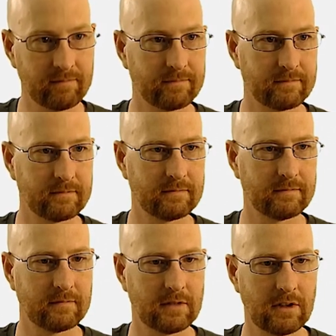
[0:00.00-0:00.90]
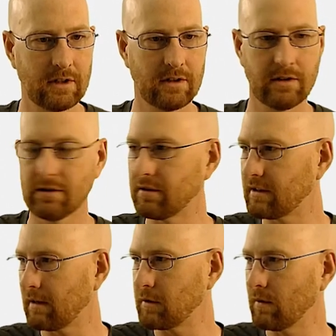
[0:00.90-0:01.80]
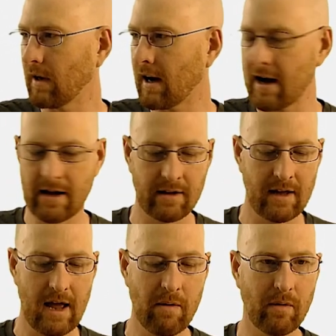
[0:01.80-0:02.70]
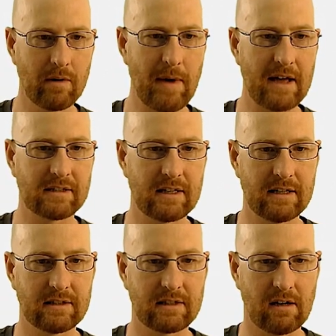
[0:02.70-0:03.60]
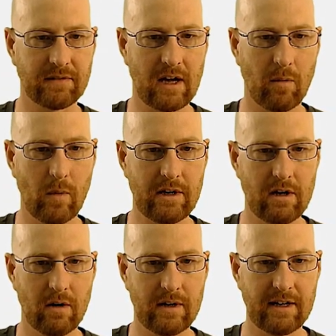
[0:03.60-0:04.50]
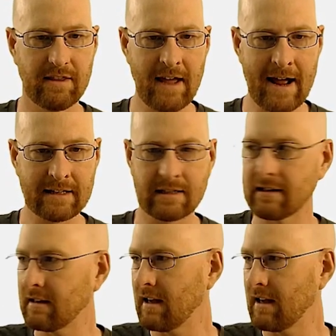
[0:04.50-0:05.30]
So set up UI, and we want to pass in self.window into that.